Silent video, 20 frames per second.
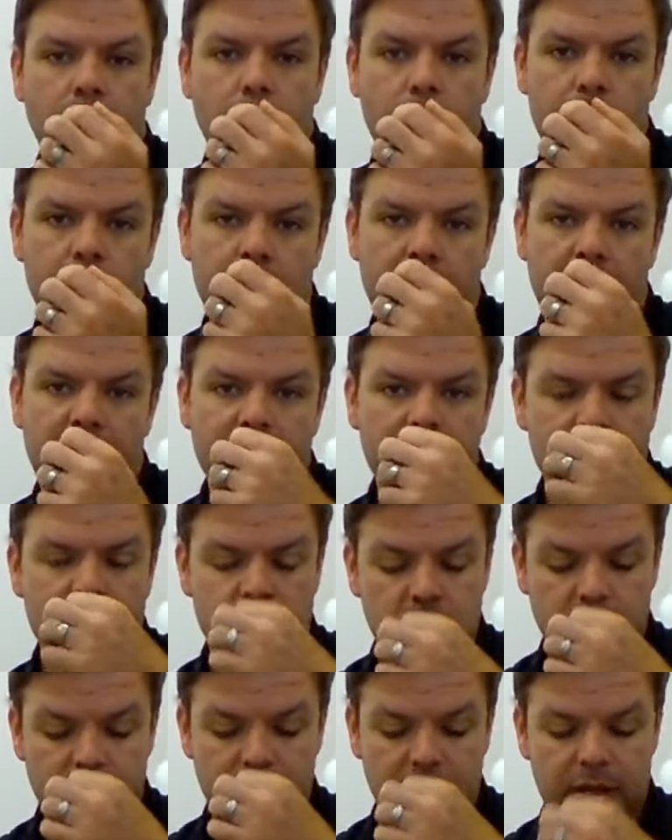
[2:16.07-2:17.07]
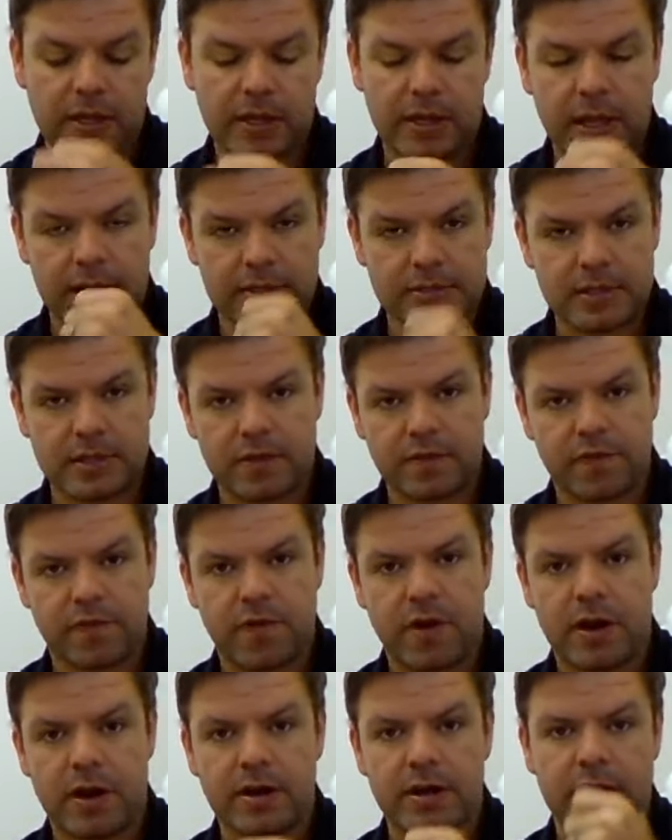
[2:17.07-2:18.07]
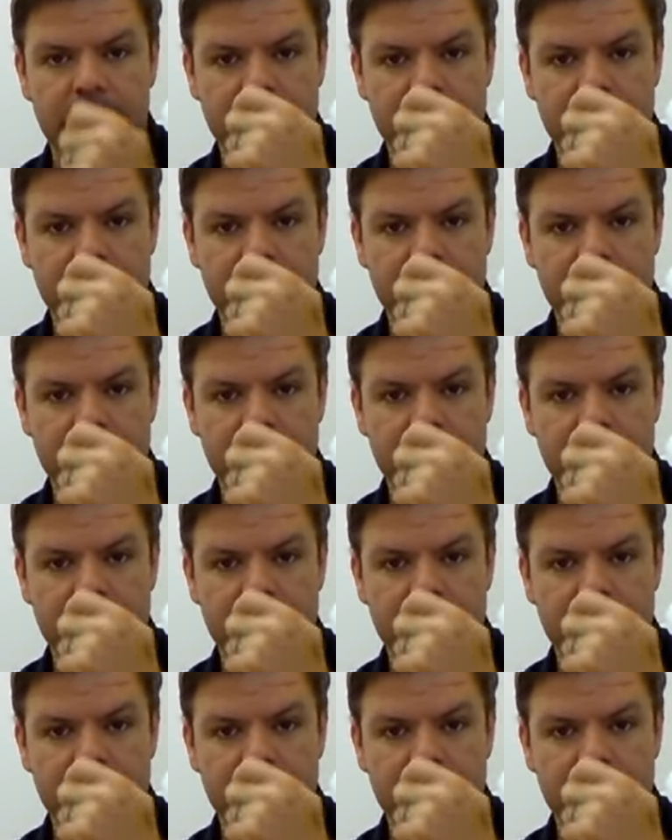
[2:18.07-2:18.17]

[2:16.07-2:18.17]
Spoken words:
when you have the tubing connect at the front,